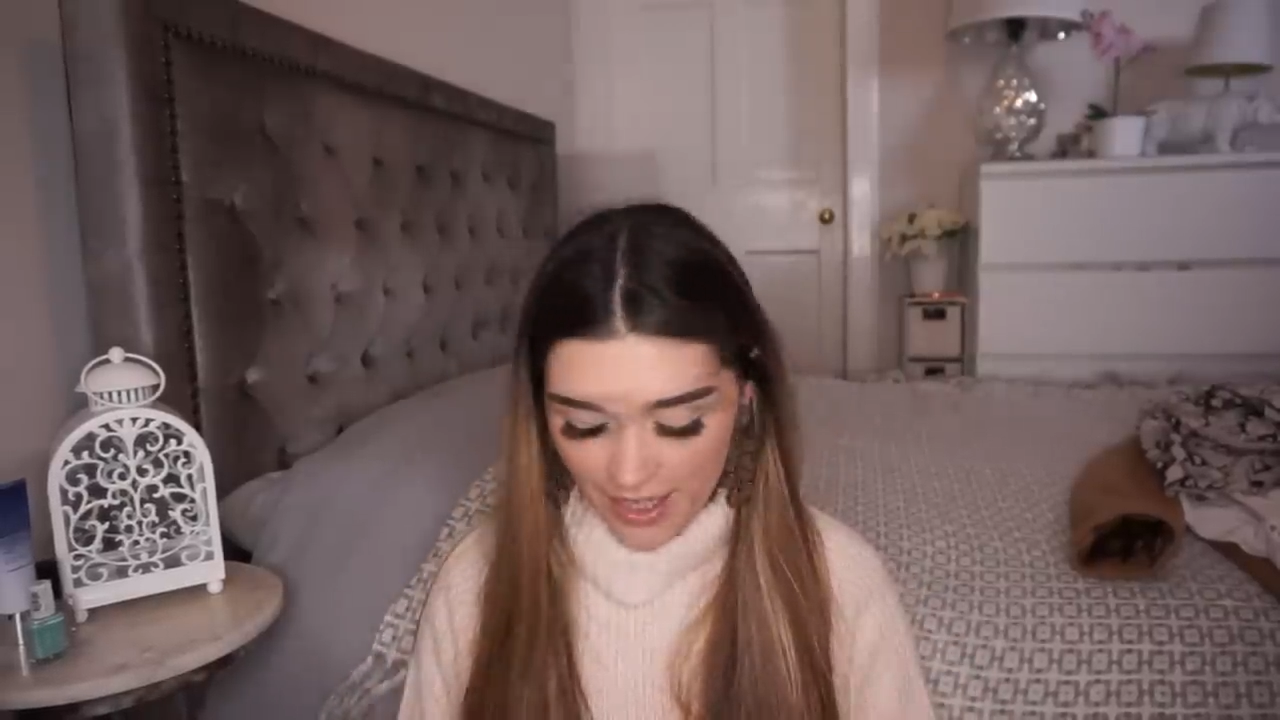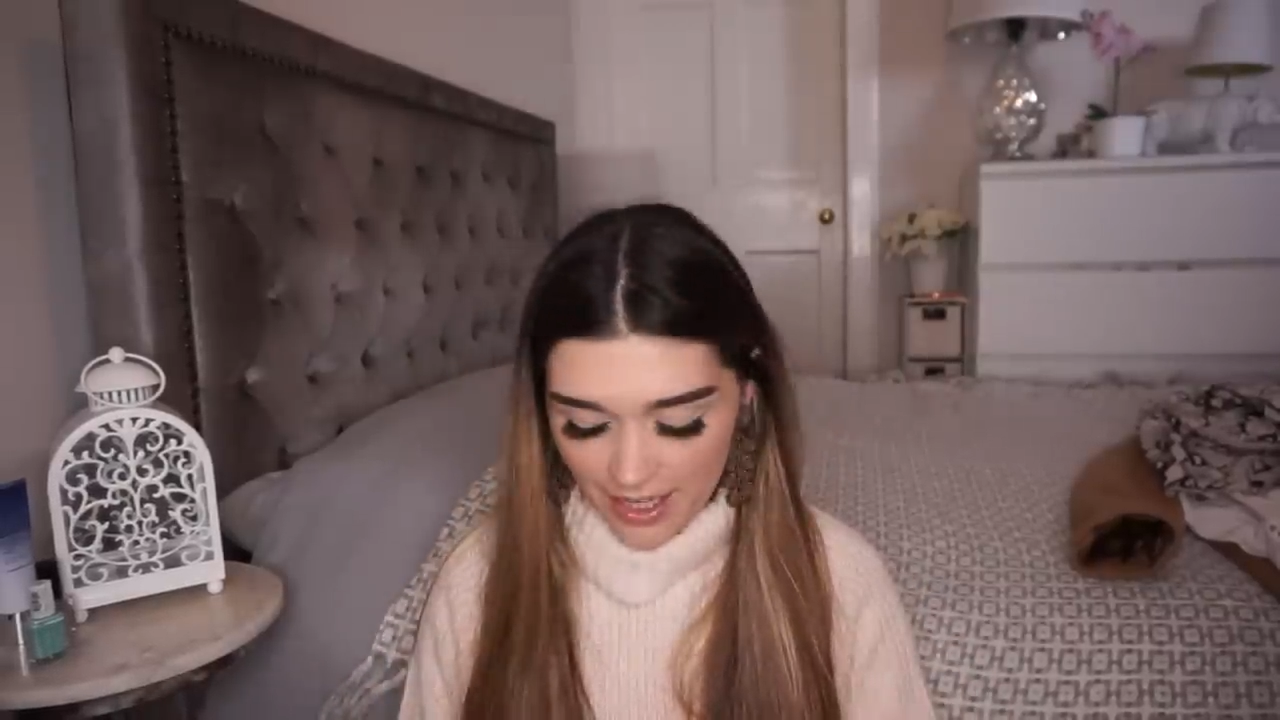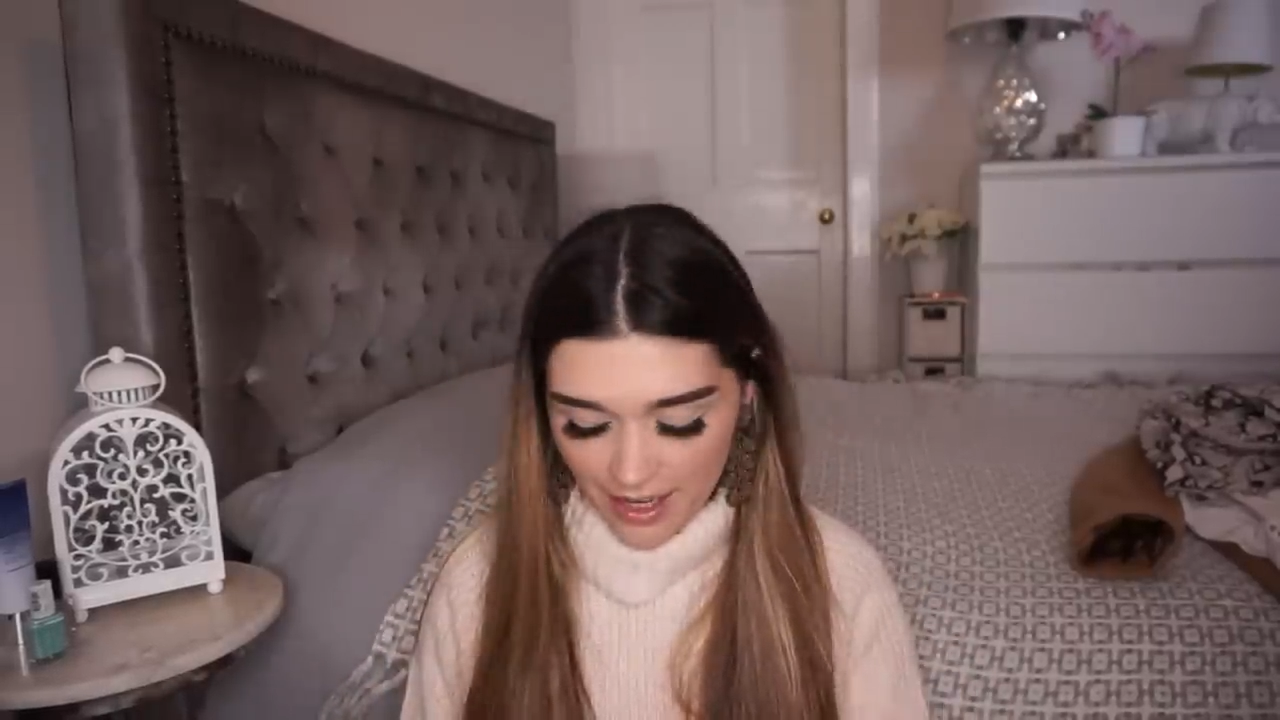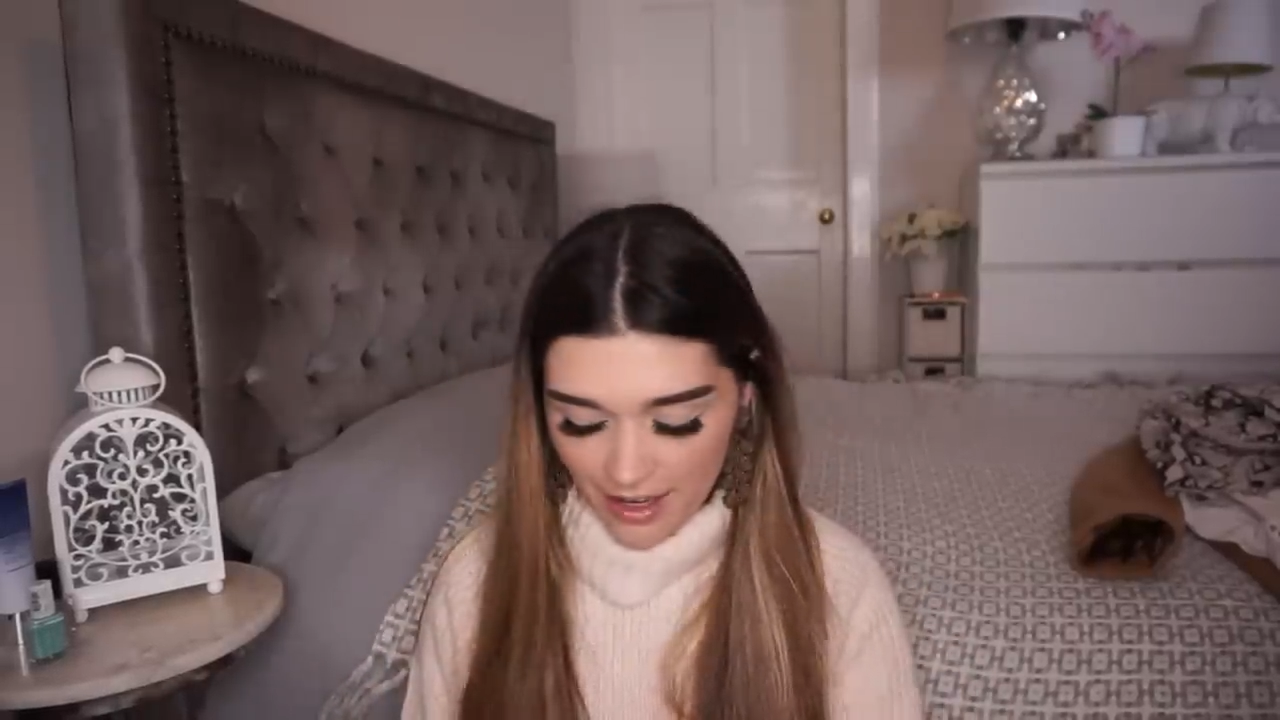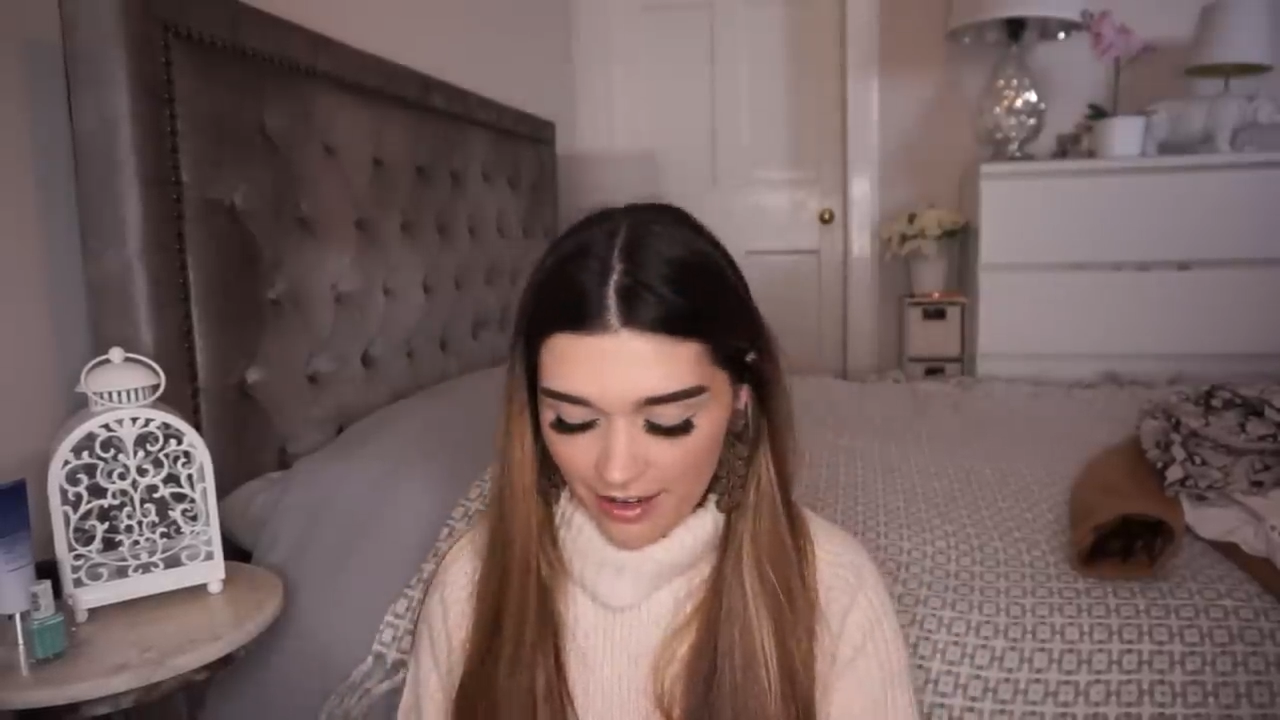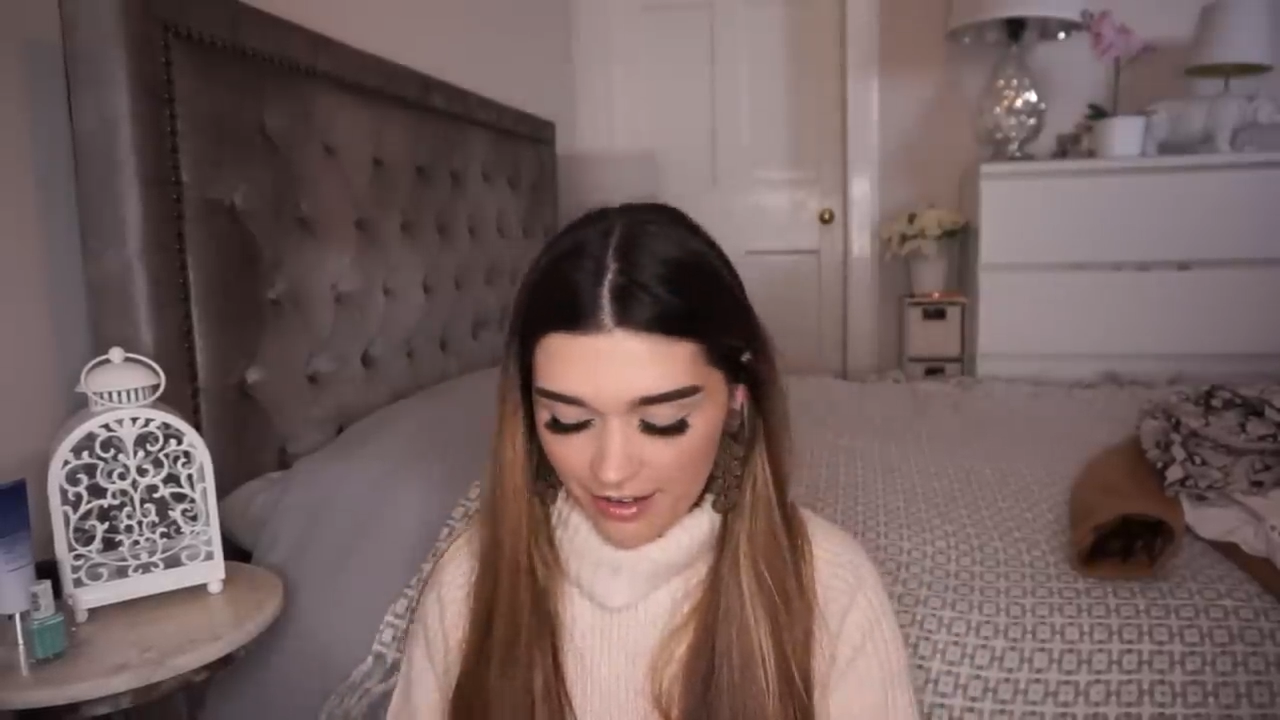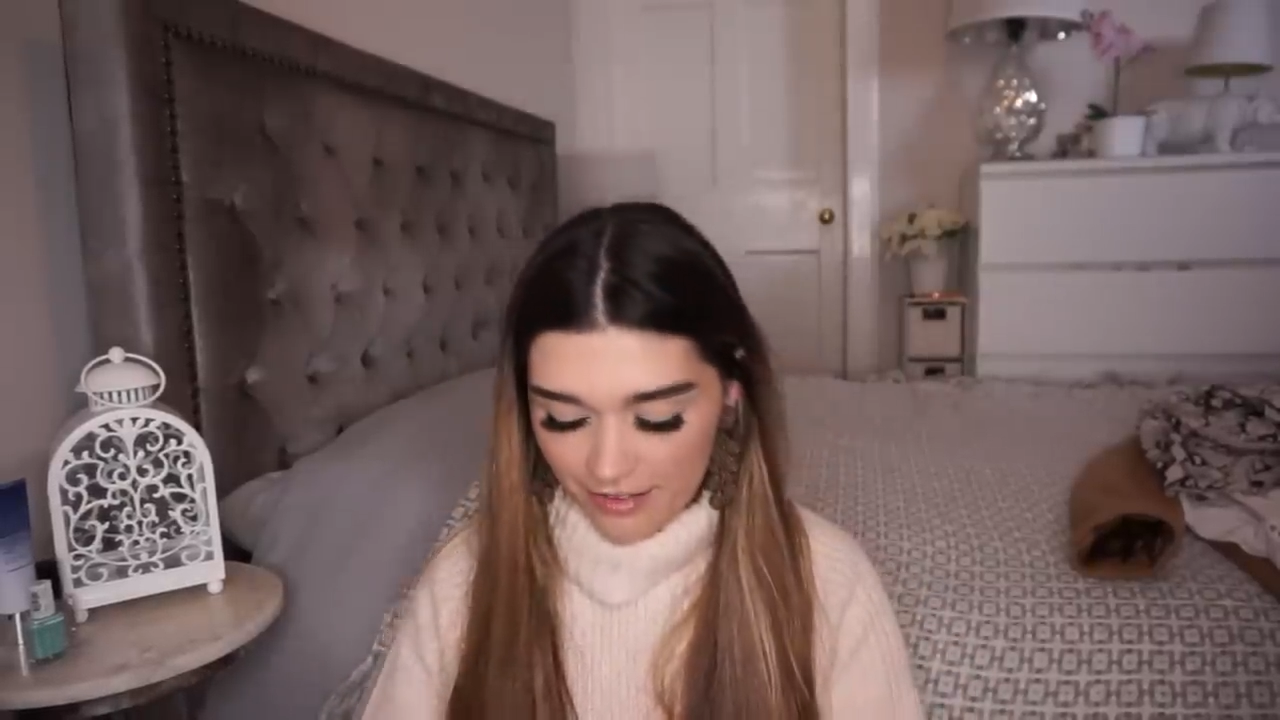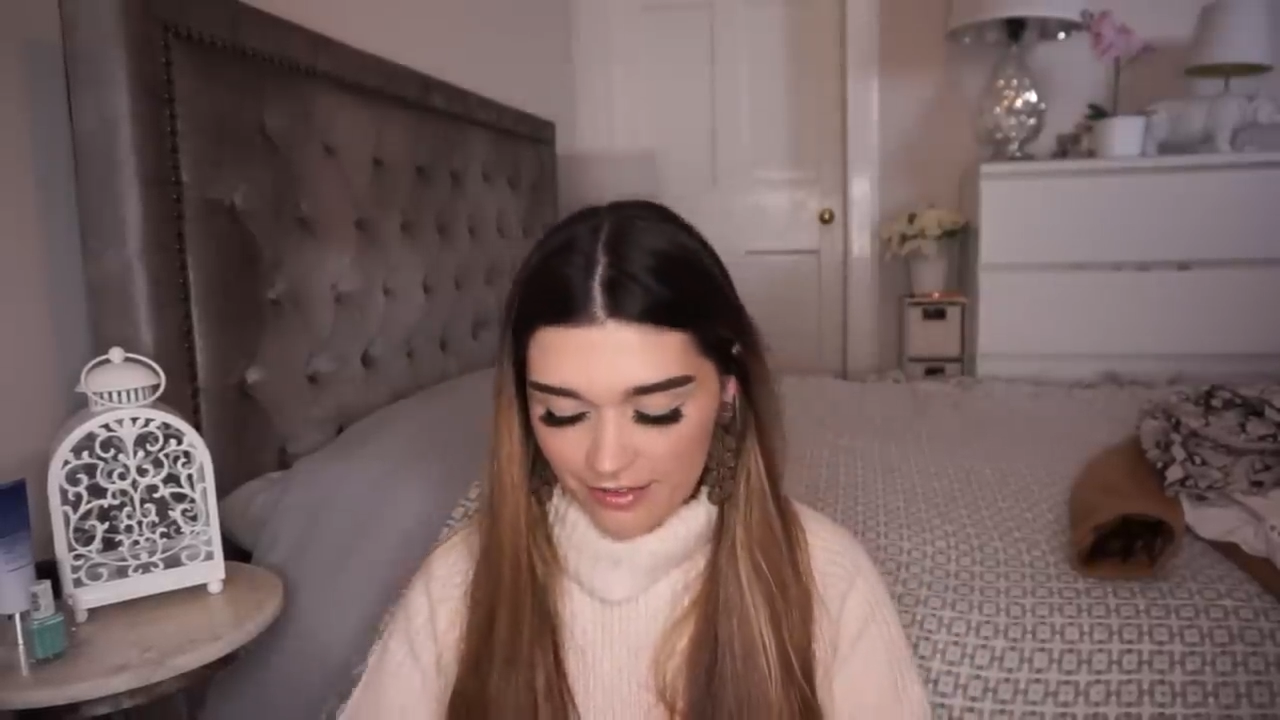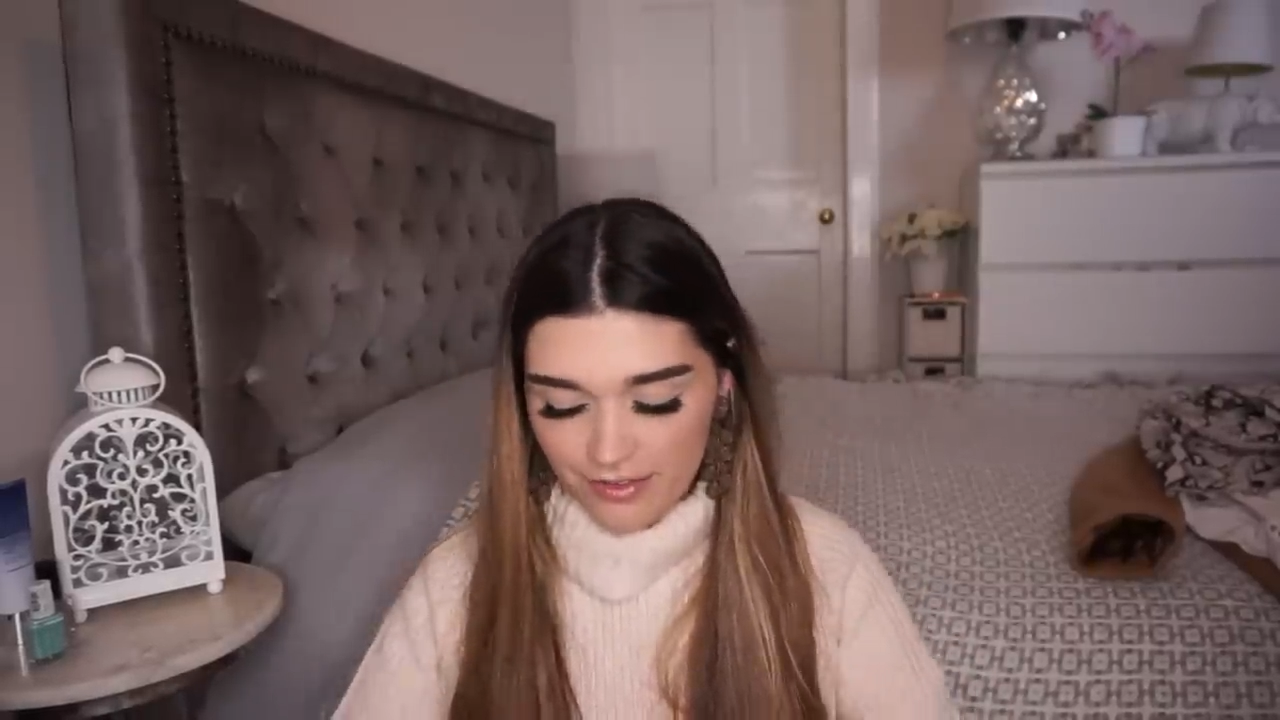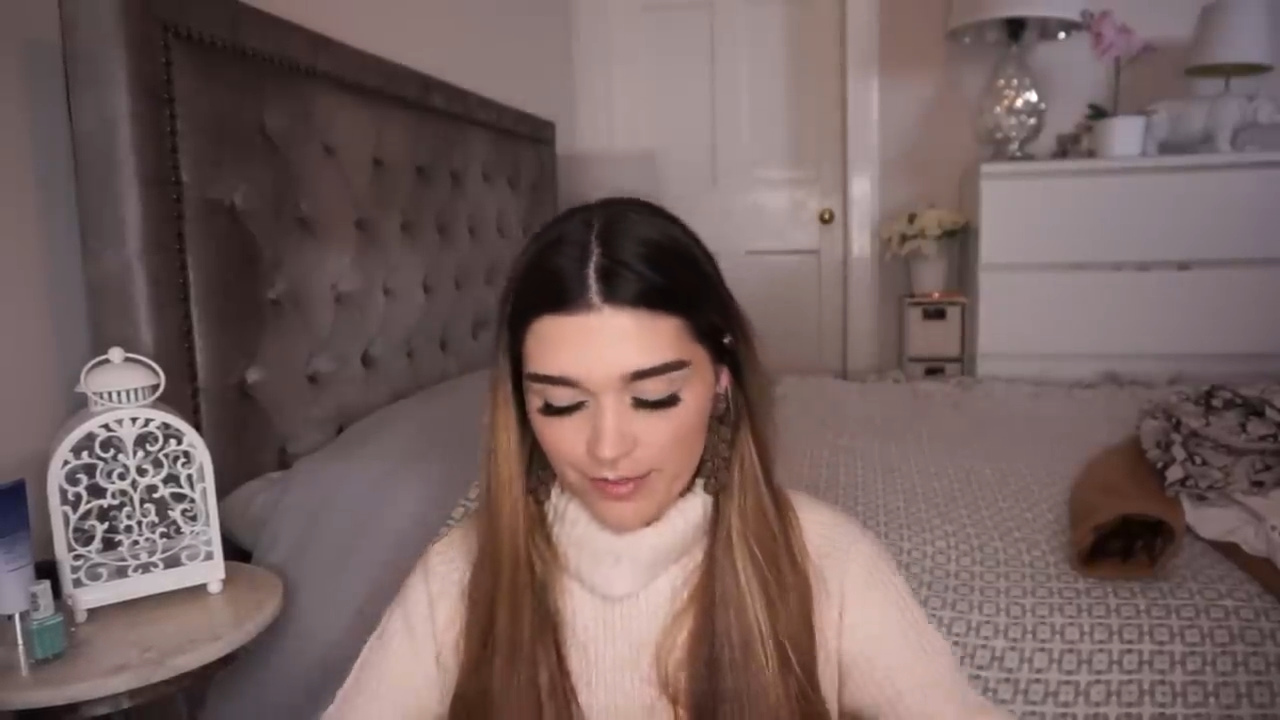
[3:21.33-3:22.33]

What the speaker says: have